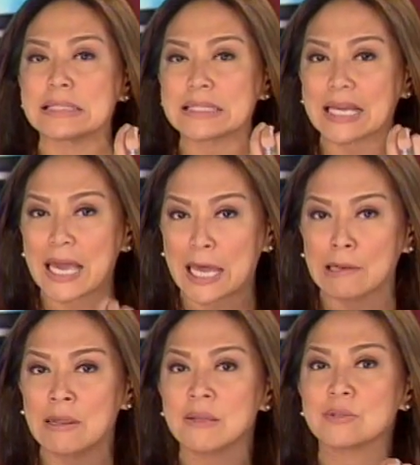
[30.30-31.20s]

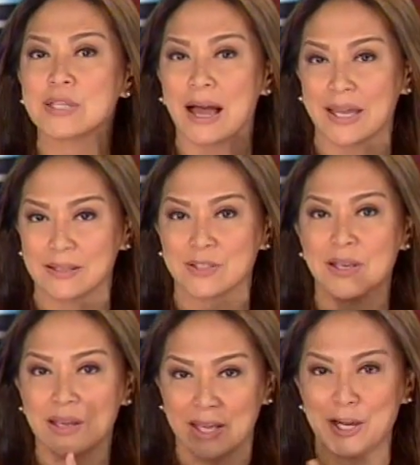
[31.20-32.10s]
skin tight.
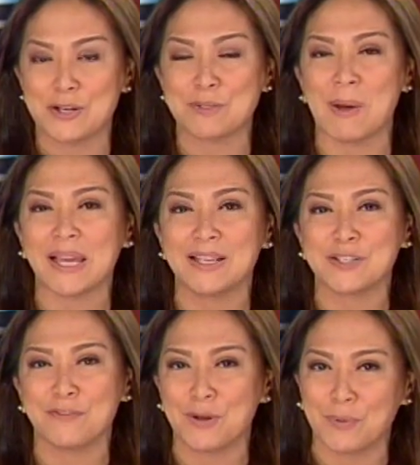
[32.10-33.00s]
Here's my
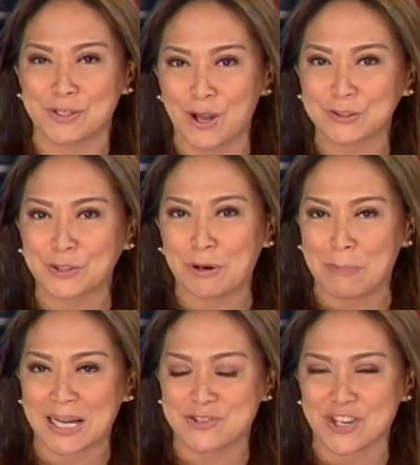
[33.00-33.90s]
interview with Dr.
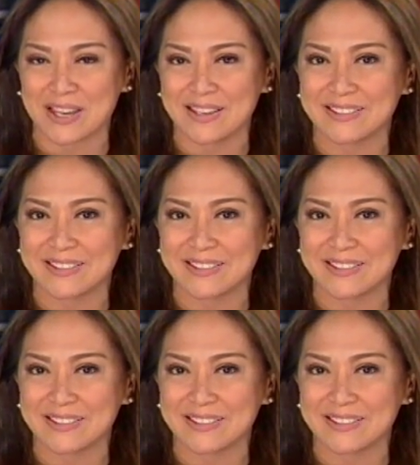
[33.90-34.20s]
Obagi.